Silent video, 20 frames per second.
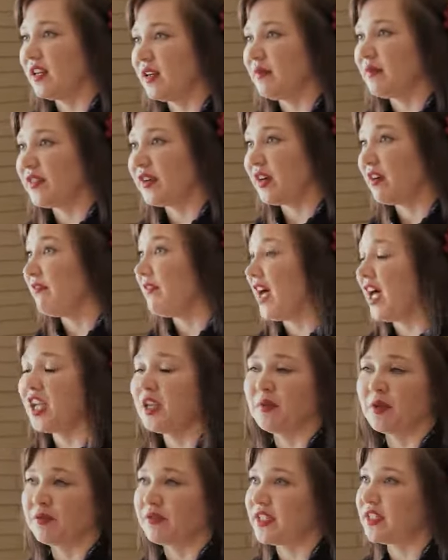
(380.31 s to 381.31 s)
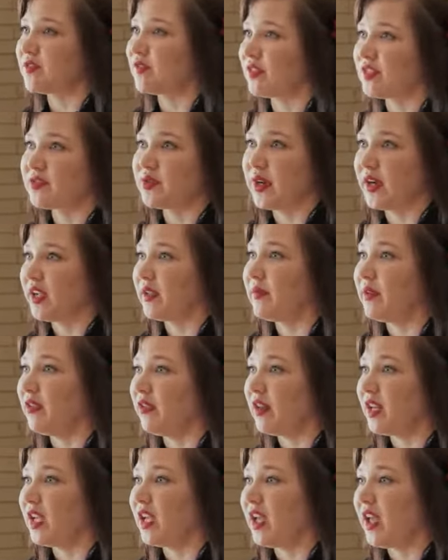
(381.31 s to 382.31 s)
They're a valuable resource for our
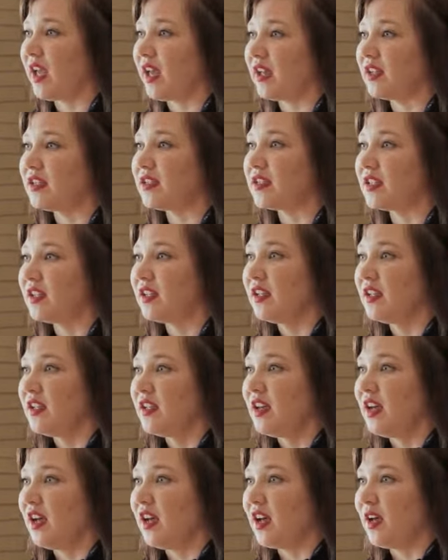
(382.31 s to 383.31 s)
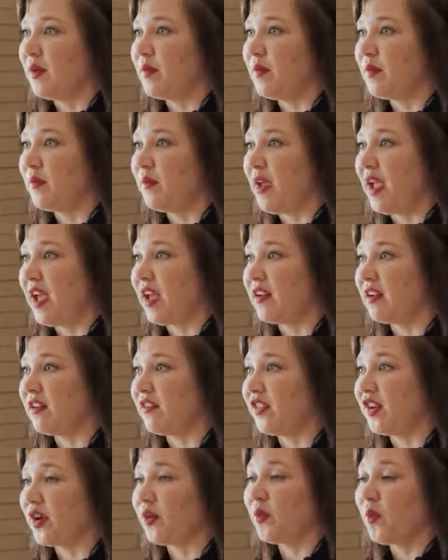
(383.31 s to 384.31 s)
community, and
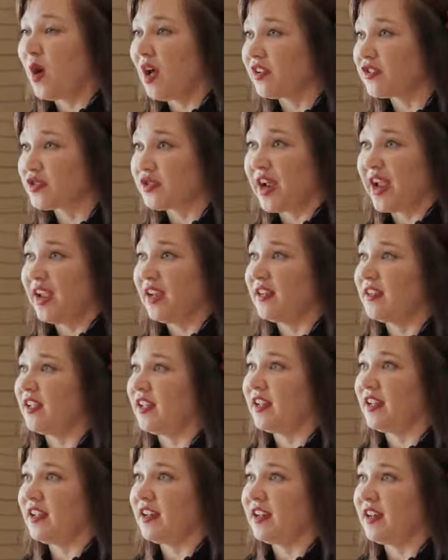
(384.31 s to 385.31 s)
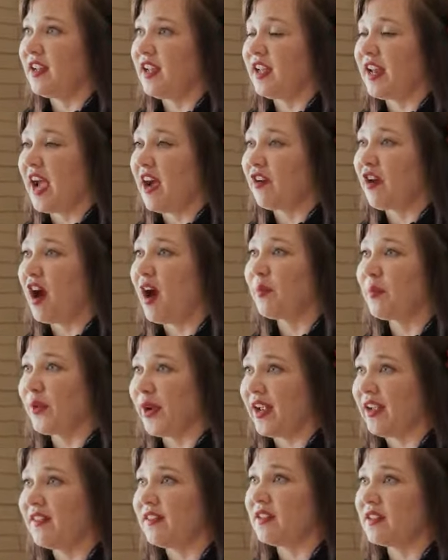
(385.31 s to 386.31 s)
they're well trained in how to
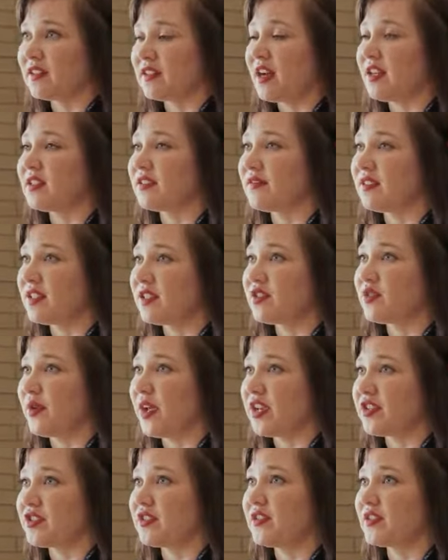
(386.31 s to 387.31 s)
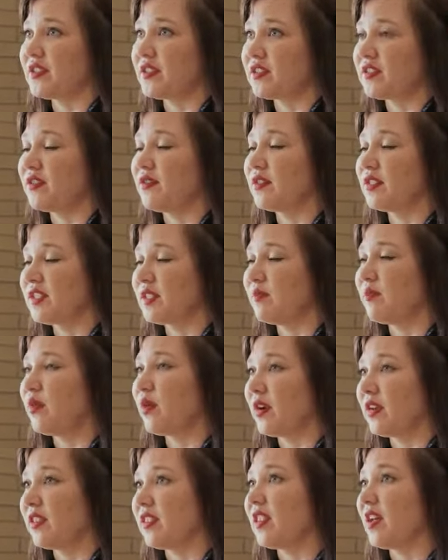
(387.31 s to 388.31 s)
operate in these kinds of situations, and so it's
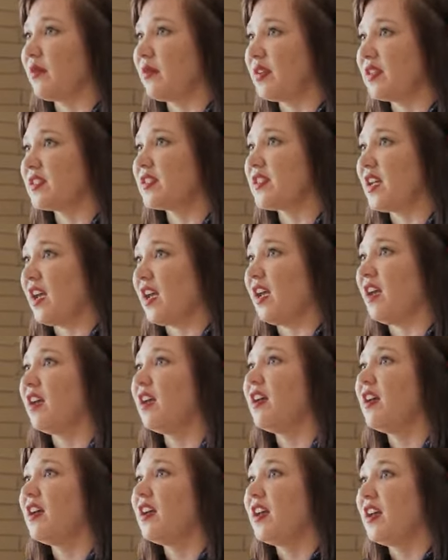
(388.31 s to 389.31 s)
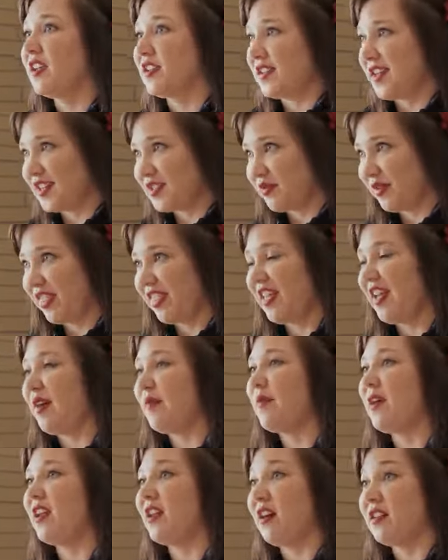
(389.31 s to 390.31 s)
important that we stay in touch with
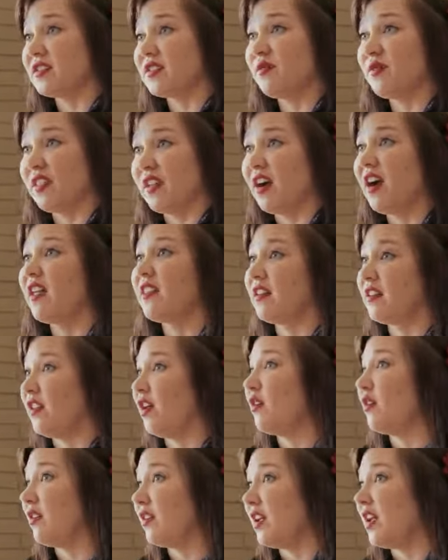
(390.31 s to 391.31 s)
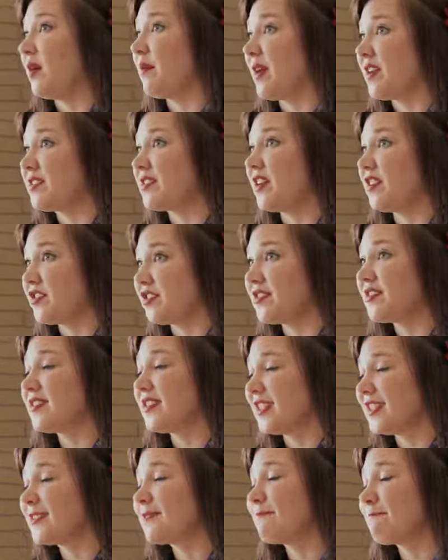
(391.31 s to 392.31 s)
them and also with our other local EMS
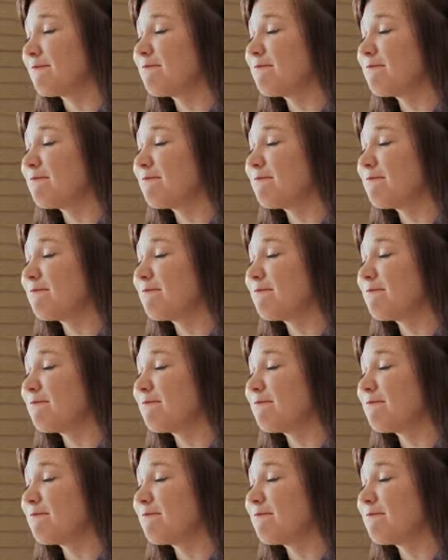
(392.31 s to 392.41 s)
agencies.